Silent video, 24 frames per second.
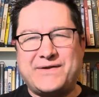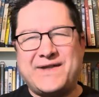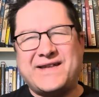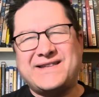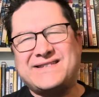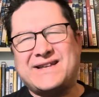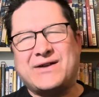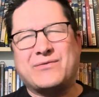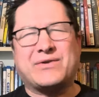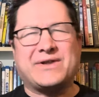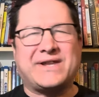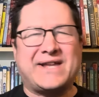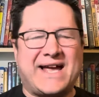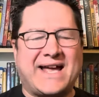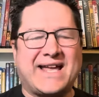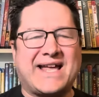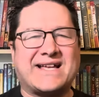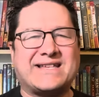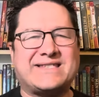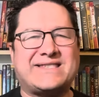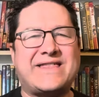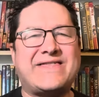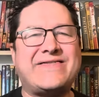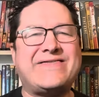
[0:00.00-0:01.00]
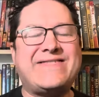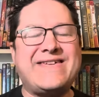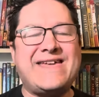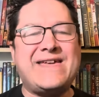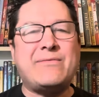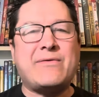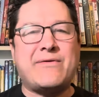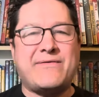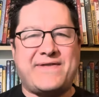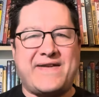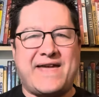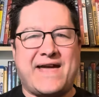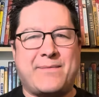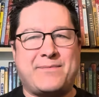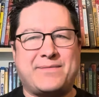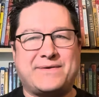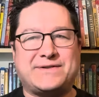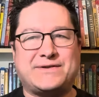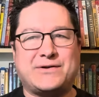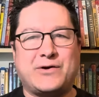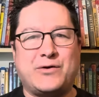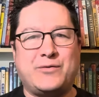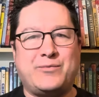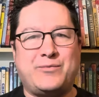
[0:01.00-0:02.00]
That's not really, I guess, the theme of the
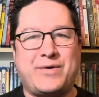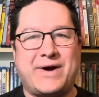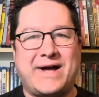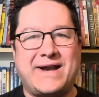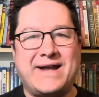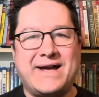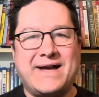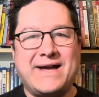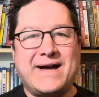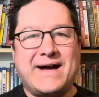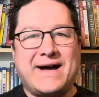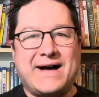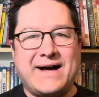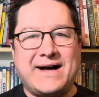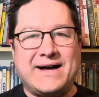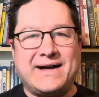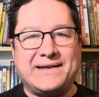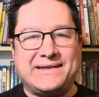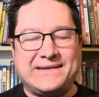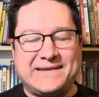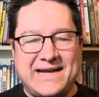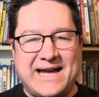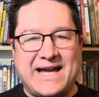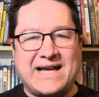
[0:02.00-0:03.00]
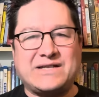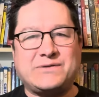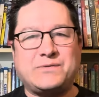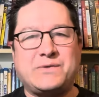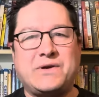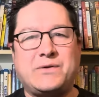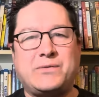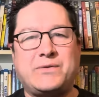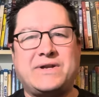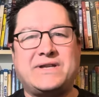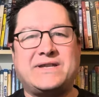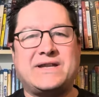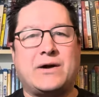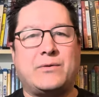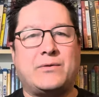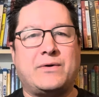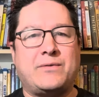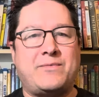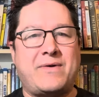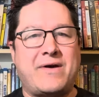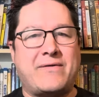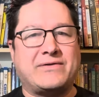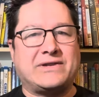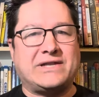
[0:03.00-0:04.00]
episode. But last week we dealt
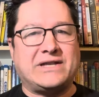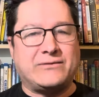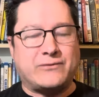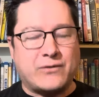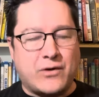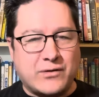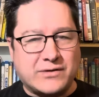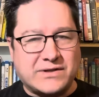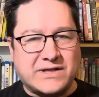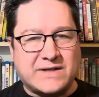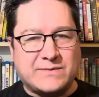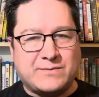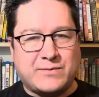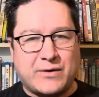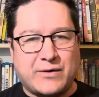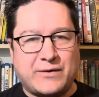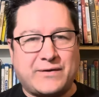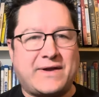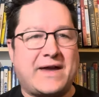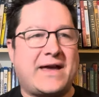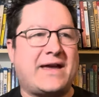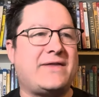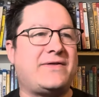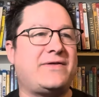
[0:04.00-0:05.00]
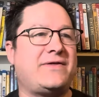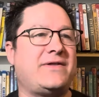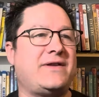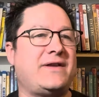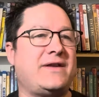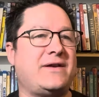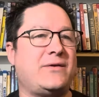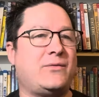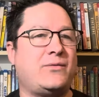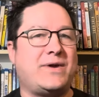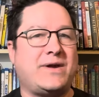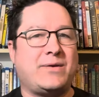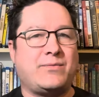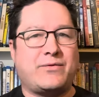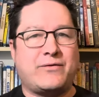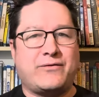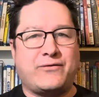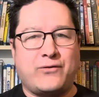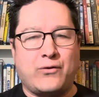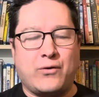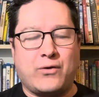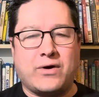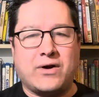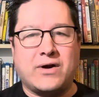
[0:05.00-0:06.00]
with Beverly Rose's birthday. The week
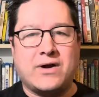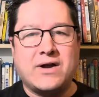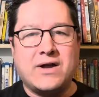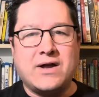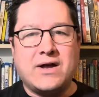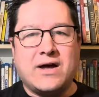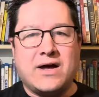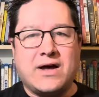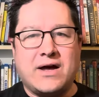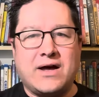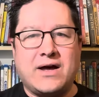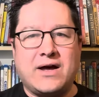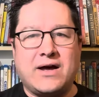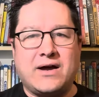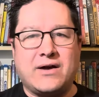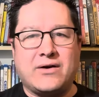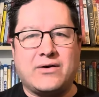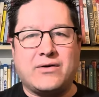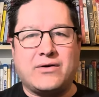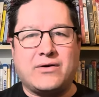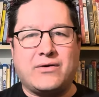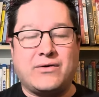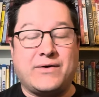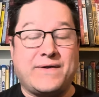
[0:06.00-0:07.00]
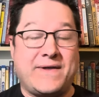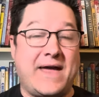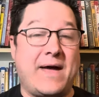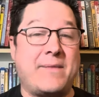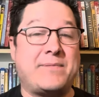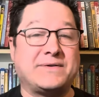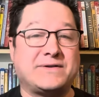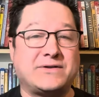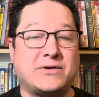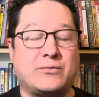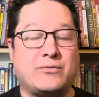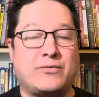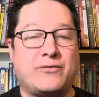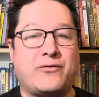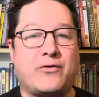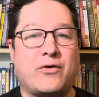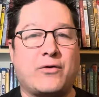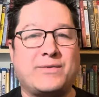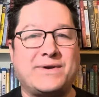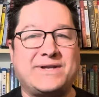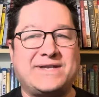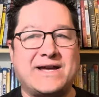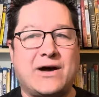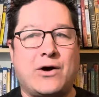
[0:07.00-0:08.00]
before, or the episode before,
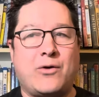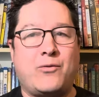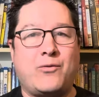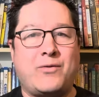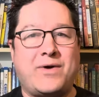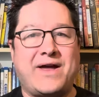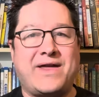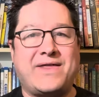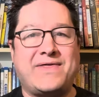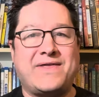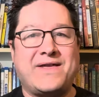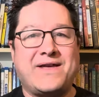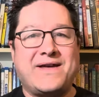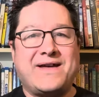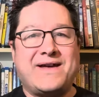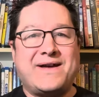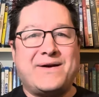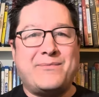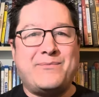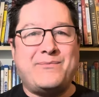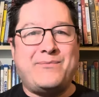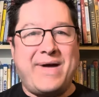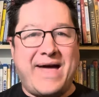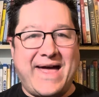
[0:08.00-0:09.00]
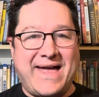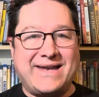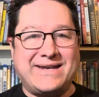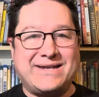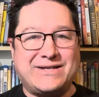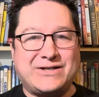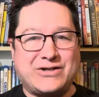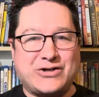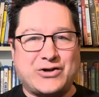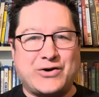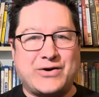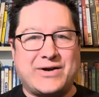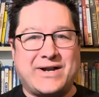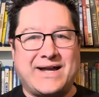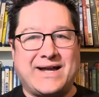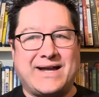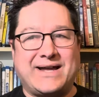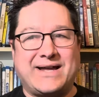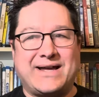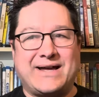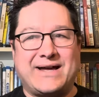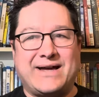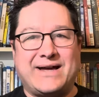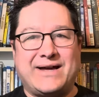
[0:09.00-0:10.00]
we dealt with Ben
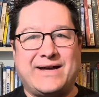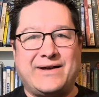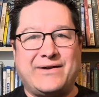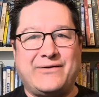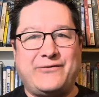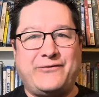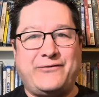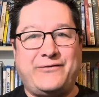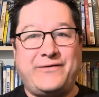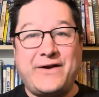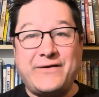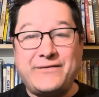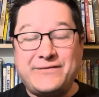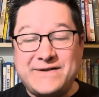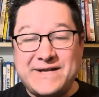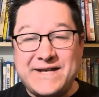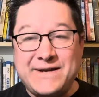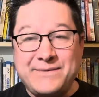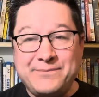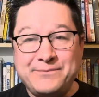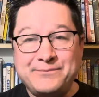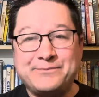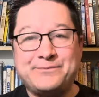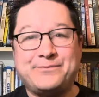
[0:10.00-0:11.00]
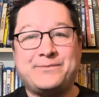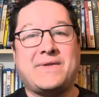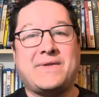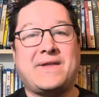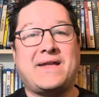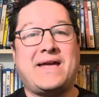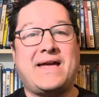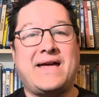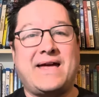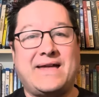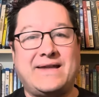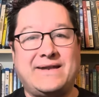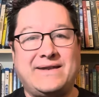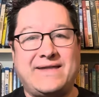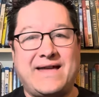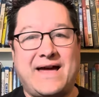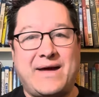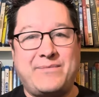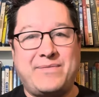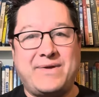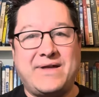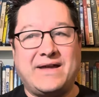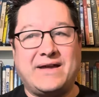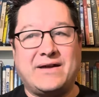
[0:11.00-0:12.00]
turning 50. And
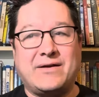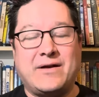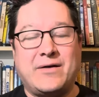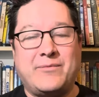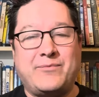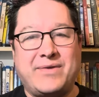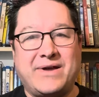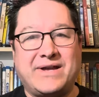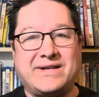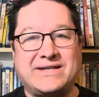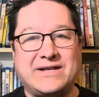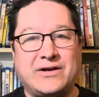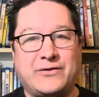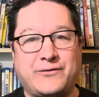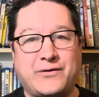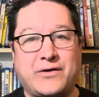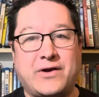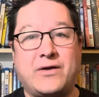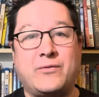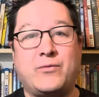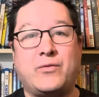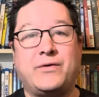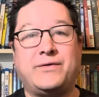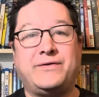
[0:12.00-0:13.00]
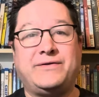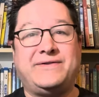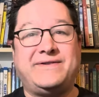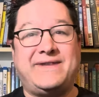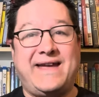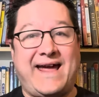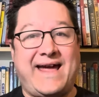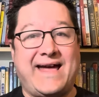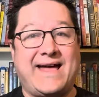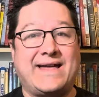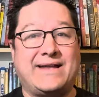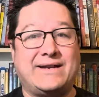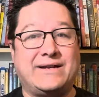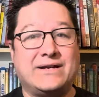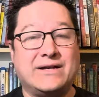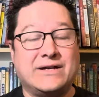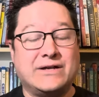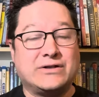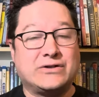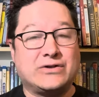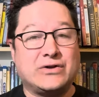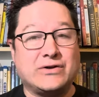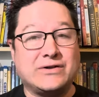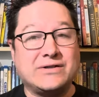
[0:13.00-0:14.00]
that being a big deal for him, well, Dan
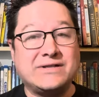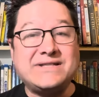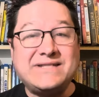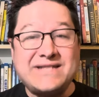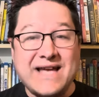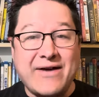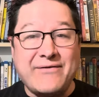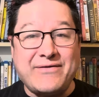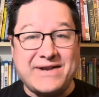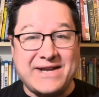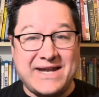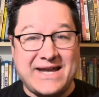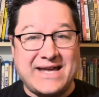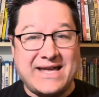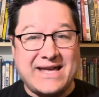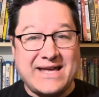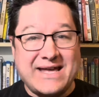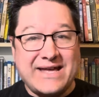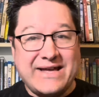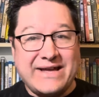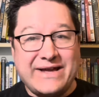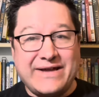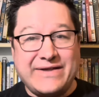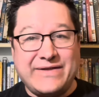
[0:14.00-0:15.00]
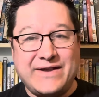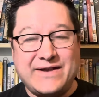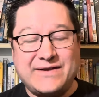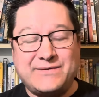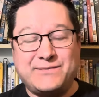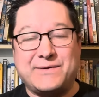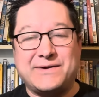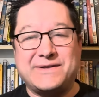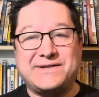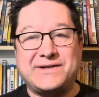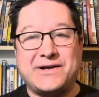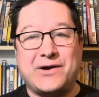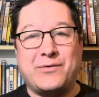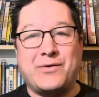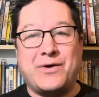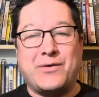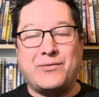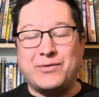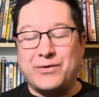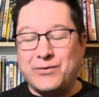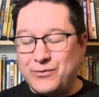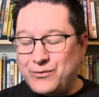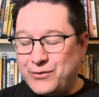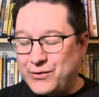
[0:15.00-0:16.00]
turned 70 in this one. So
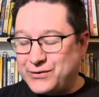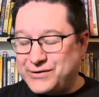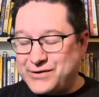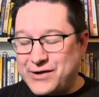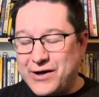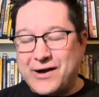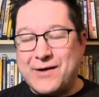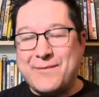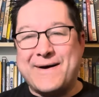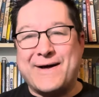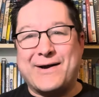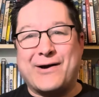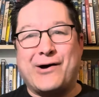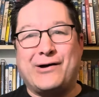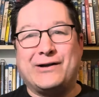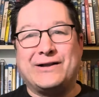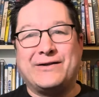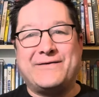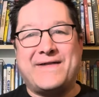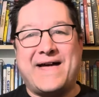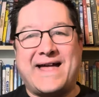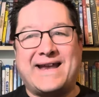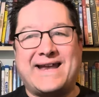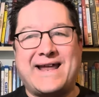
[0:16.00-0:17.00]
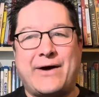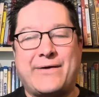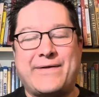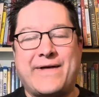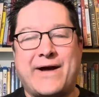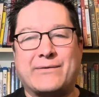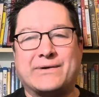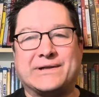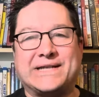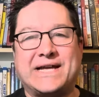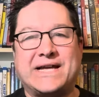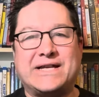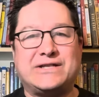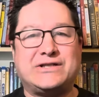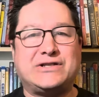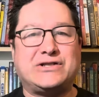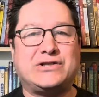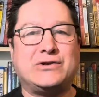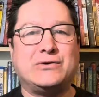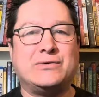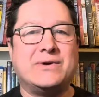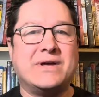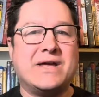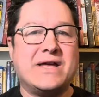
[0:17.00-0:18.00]
we'll talk about all of that and how that relates
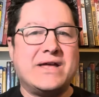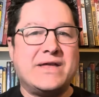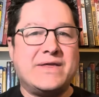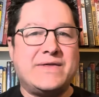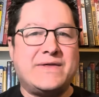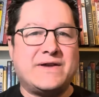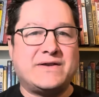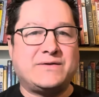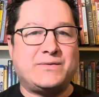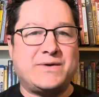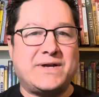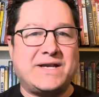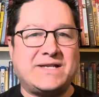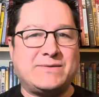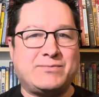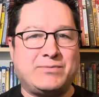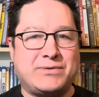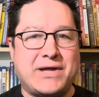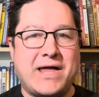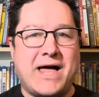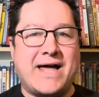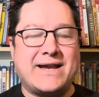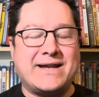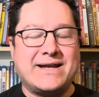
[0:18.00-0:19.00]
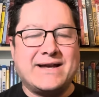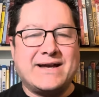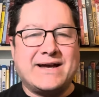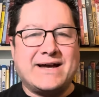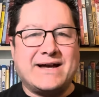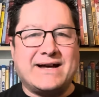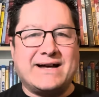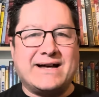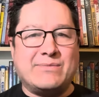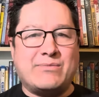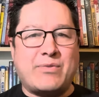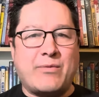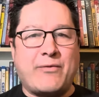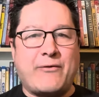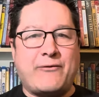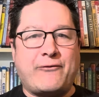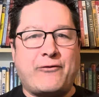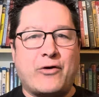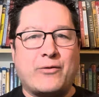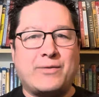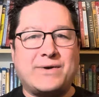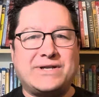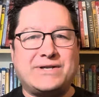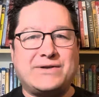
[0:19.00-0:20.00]
to this week's plot. But
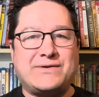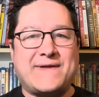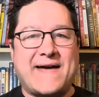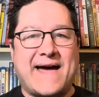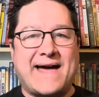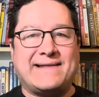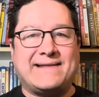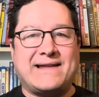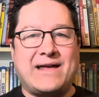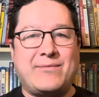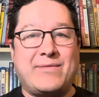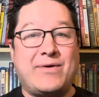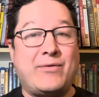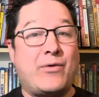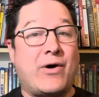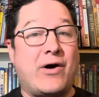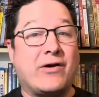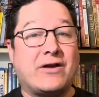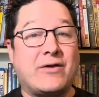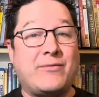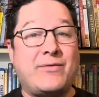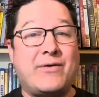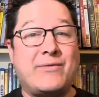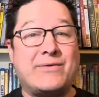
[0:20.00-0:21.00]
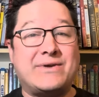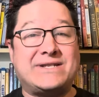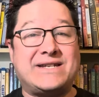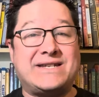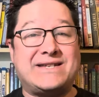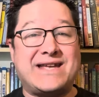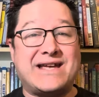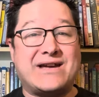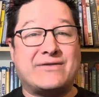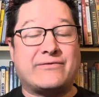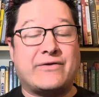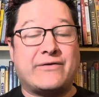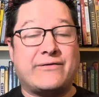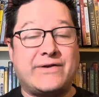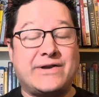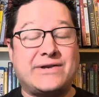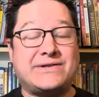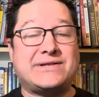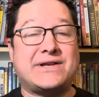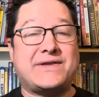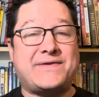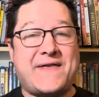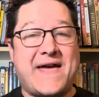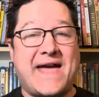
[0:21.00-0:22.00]
before we do that, let me welcome you into Dan
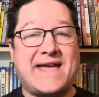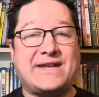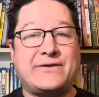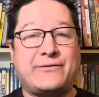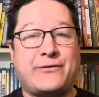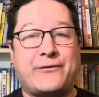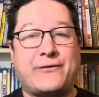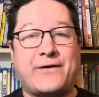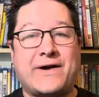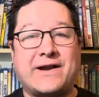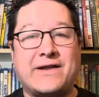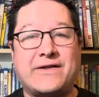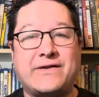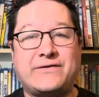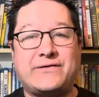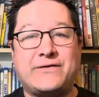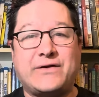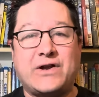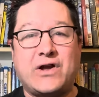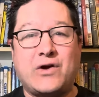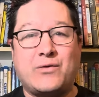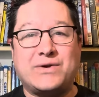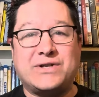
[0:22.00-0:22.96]
Reviews It. Thank you for finding this video.